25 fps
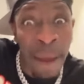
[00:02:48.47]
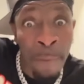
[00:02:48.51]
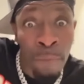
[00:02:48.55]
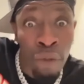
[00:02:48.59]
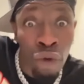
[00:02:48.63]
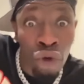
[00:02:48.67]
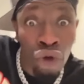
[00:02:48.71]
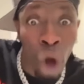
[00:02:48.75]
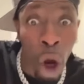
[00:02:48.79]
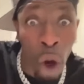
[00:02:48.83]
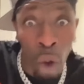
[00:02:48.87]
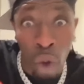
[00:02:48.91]

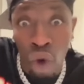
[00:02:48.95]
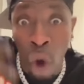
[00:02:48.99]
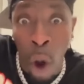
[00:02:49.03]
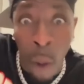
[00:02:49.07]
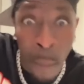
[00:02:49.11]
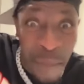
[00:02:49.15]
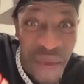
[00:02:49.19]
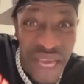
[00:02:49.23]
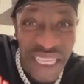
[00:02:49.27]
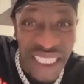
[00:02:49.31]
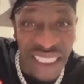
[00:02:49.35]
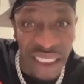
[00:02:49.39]
Me and my
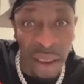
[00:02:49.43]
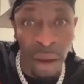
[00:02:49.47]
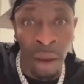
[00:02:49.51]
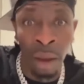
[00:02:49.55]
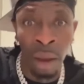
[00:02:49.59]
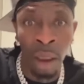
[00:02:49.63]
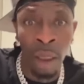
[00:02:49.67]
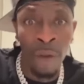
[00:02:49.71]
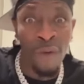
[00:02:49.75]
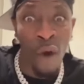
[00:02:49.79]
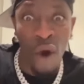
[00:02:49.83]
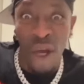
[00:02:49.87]
father and
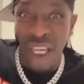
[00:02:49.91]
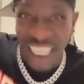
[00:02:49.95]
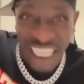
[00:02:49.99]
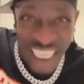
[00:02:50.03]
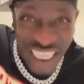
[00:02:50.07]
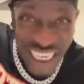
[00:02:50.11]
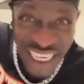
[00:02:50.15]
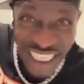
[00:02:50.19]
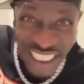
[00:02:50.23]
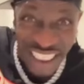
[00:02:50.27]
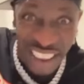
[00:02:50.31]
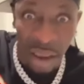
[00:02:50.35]
Bulldog go
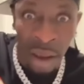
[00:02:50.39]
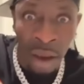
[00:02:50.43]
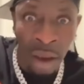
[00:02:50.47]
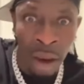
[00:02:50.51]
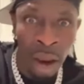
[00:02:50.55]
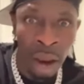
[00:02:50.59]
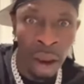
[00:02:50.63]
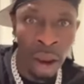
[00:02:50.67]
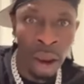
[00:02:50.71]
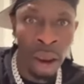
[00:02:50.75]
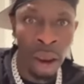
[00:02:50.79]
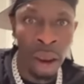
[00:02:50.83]
meet him
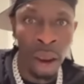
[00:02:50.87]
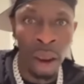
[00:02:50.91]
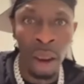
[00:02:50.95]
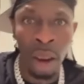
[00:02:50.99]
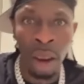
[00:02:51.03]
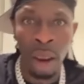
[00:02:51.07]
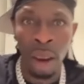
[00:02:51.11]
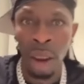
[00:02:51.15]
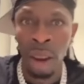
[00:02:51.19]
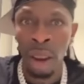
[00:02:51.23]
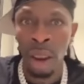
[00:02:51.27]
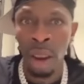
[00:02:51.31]
for
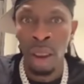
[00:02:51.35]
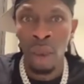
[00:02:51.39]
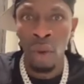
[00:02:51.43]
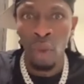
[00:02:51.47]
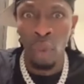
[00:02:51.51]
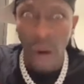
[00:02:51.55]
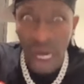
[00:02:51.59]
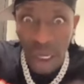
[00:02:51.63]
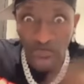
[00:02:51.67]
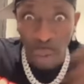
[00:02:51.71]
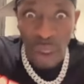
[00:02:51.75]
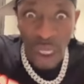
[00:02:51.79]
Guinness.
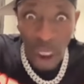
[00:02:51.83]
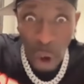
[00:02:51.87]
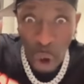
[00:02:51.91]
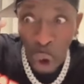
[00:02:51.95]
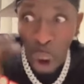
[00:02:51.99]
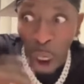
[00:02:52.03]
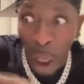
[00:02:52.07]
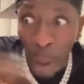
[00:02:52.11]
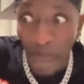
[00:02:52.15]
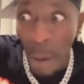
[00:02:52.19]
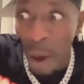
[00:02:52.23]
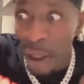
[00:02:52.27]

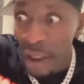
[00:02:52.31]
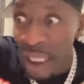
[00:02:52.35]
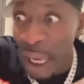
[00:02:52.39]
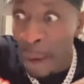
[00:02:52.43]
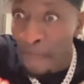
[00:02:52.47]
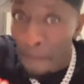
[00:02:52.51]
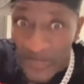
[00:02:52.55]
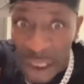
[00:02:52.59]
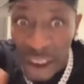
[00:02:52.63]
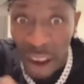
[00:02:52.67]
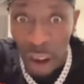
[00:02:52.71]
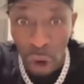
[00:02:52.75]
Where
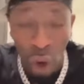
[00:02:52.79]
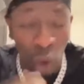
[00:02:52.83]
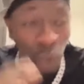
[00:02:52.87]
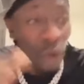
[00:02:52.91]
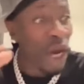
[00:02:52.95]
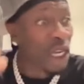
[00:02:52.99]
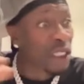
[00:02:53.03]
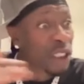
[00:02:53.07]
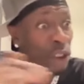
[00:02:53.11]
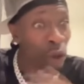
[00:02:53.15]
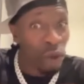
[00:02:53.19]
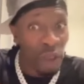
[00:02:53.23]
would they talk
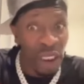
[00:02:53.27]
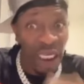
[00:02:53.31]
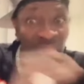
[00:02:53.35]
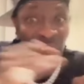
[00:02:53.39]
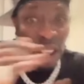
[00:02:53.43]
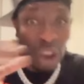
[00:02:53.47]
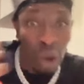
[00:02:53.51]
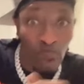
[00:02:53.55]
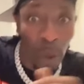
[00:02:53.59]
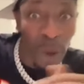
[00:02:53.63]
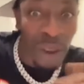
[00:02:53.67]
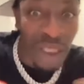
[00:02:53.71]
about
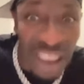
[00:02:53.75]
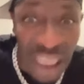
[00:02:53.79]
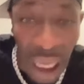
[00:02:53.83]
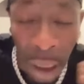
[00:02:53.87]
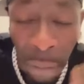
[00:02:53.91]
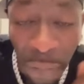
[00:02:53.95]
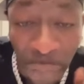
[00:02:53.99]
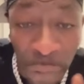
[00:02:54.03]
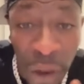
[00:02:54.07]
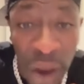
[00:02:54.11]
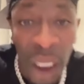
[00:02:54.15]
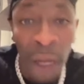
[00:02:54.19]
ambassador?
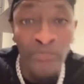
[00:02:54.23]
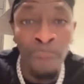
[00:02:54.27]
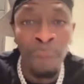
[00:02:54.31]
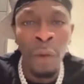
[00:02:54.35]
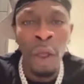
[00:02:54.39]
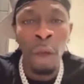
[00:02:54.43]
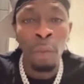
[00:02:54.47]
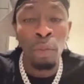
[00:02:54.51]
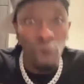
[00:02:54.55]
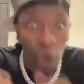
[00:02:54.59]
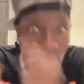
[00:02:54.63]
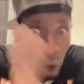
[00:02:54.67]
Do Guinness
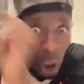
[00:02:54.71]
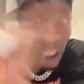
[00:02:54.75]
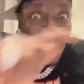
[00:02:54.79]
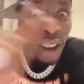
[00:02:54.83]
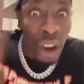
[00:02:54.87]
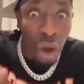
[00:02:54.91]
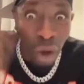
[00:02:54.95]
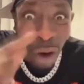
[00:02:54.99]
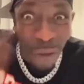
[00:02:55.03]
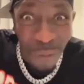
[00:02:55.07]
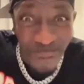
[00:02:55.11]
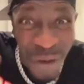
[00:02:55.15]
one sign
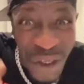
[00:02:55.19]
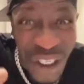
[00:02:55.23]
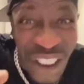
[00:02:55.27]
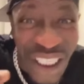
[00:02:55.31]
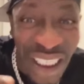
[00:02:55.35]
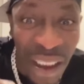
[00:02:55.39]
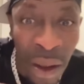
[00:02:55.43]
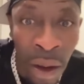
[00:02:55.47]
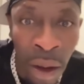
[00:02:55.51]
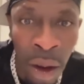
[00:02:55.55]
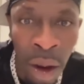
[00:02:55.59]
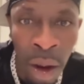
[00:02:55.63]
was
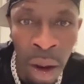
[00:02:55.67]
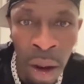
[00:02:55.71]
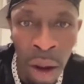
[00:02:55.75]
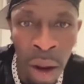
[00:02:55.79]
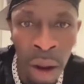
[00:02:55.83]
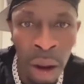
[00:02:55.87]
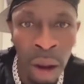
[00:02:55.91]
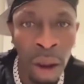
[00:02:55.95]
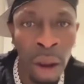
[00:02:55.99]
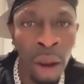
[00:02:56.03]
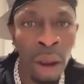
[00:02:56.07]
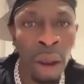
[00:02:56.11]
good on the draw
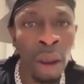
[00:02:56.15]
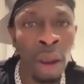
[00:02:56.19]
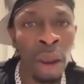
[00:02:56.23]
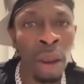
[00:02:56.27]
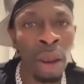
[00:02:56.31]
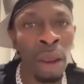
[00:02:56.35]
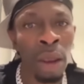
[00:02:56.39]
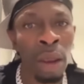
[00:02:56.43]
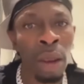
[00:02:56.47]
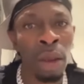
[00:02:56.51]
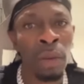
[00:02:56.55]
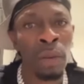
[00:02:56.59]
fish
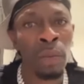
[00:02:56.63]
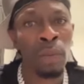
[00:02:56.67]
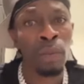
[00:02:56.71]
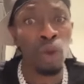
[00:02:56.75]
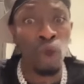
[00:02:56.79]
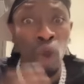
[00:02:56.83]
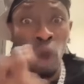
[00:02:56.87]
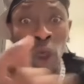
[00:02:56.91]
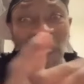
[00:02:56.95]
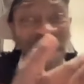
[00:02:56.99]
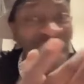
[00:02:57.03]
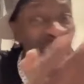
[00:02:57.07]

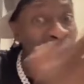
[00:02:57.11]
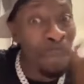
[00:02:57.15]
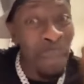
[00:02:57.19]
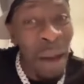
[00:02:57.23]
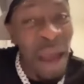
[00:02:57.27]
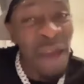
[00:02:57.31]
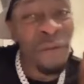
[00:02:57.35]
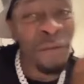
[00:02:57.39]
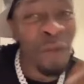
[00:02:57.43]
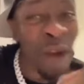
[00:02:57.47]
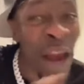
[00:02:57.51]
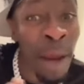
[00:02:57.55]

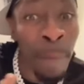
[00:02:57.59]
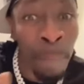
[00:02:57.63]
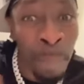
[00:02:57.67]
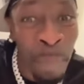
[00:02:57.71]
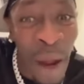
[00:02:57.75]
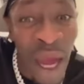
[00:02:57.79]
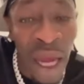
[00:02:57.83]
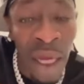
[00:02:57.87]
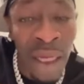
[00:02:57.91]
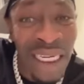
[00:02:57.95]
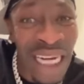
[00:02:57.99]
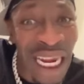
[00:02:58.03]

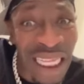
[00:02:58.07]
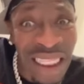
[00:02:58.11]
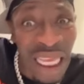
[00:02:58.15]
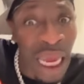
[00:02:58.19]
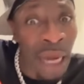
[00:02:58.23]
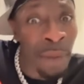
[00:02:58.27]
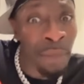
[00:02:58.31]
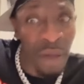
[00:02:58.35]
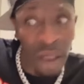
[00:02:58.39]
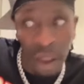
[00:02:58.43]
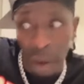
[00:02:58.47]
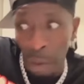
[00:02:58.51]
because they buy
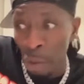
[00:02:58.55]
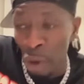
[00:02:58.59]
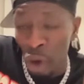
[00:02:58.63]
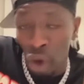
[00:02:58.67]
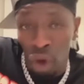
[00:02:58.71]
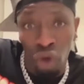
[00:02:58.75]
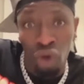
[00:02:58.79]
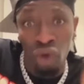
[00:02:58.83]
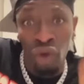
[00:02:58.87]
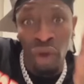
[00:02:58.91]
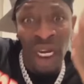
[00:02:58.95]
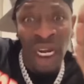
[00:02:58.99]
frying
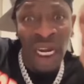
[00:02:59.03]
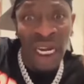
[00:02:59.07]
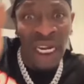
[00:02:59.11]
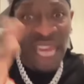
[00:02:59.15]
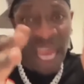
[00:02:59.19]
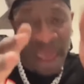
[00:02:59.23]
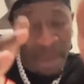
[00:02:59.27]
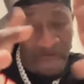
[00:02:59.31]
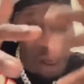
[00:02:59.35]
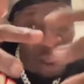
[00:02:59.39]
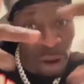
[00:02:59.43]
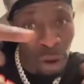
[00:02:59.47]
pan that
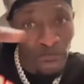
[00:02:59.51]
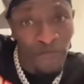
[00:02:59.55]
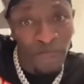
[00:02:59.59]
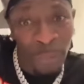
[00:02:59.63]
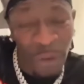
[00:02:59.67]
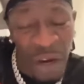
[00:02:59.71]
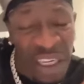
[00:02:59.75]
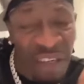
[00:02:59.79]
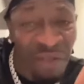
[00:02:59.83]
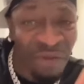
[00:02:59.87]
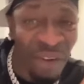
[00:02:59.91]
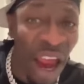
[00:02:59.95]
time. Be
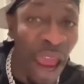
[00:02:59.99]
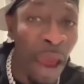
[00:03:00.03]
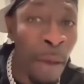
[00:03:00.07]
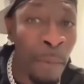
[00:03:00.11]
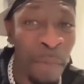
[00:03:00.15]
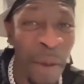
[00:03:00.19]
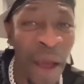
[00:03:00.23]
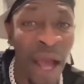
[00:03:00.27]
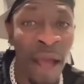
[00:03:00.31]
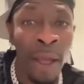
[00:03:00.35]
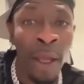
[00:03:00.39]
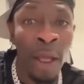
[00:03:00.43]
true, they
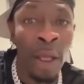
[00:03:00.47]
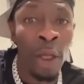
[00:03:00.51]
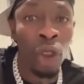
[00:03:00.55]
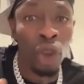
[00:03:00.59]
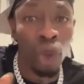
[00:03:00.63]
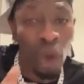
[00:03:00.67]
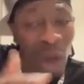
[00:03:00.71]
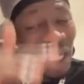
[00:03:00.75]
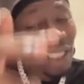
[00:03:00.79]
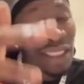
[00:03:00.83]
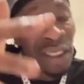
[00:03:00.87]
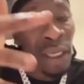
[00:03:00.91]
buy some fresh
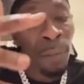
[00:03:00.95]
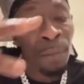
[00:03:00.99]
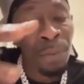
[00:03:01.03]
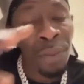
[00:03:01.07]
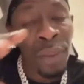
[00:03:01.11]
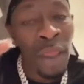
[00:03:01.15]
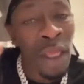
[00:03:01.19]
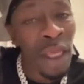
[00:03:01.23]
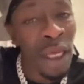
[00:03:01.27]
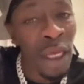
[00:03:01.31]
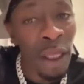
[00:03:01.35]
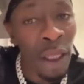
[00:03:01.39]
frying pan.